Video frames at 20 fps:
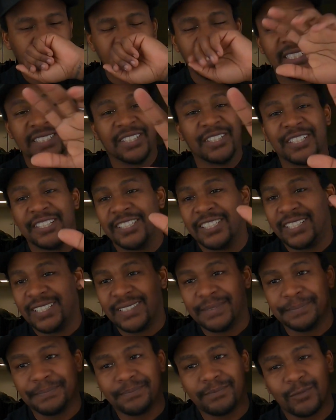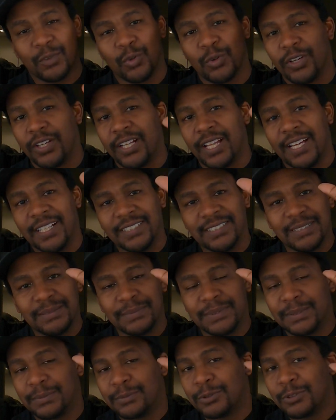it's early, 3 o'clock something
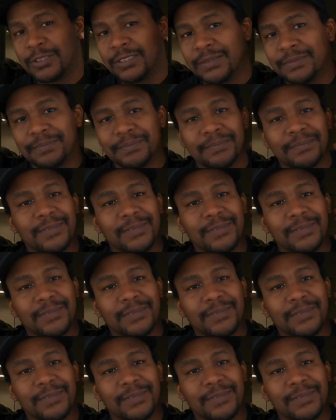in the morning.